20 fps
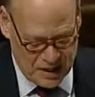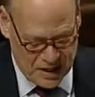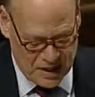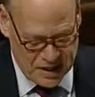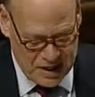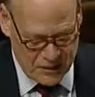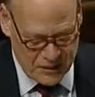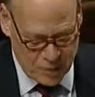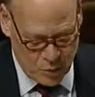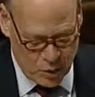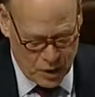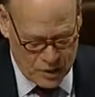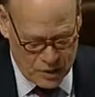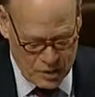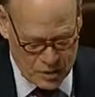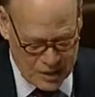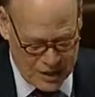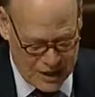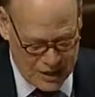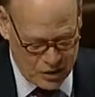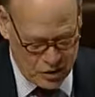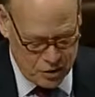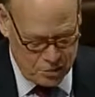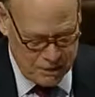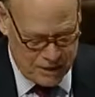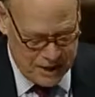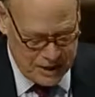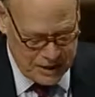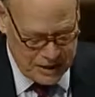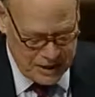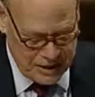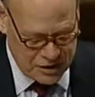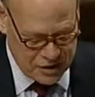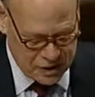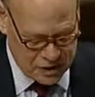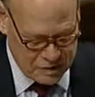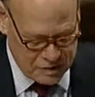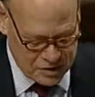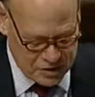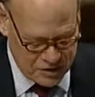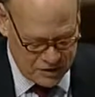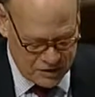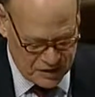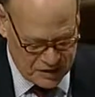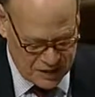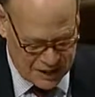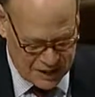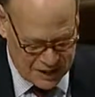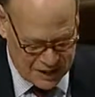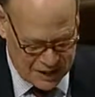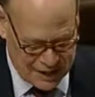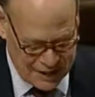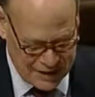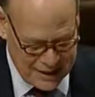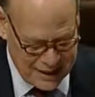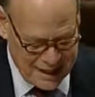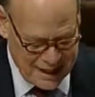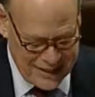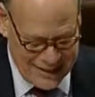even where the statute mandates a specific deadline,